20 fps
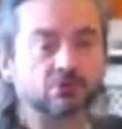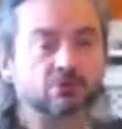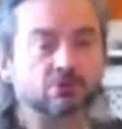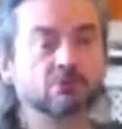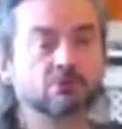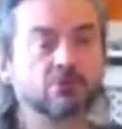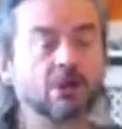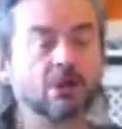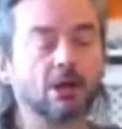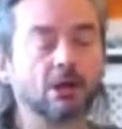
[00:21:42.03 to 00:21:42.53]

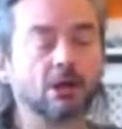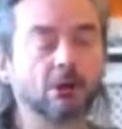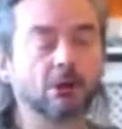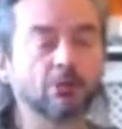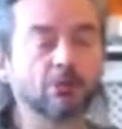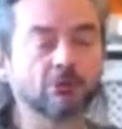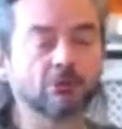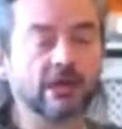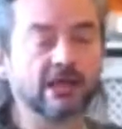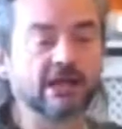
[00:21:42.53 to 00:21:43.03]
um,
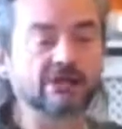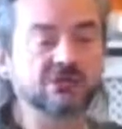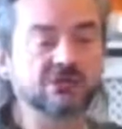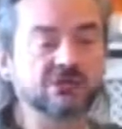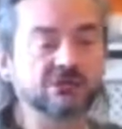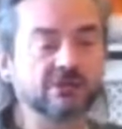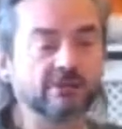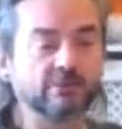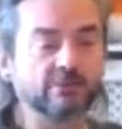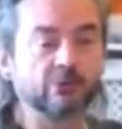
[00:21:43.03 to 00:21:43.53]

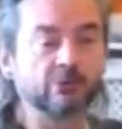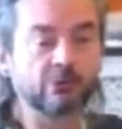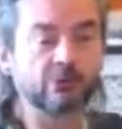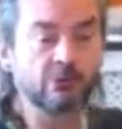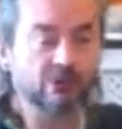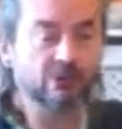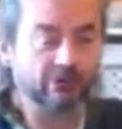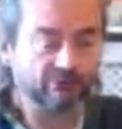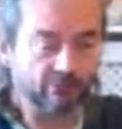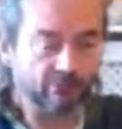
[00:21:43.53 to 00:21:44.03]
relationship
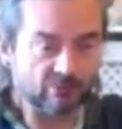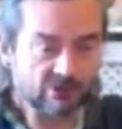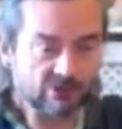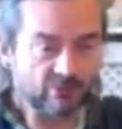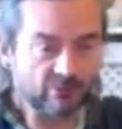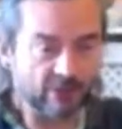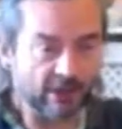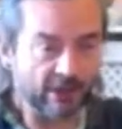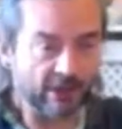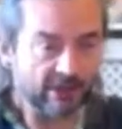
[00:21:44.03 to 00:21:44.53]
from the
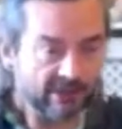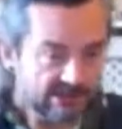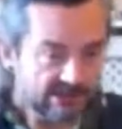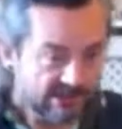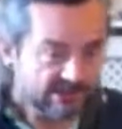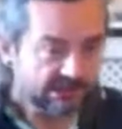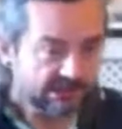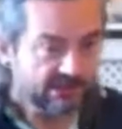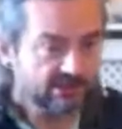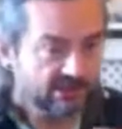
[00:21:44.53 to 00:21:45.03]
spine
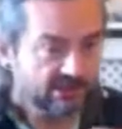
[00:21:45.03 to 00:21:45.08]
seat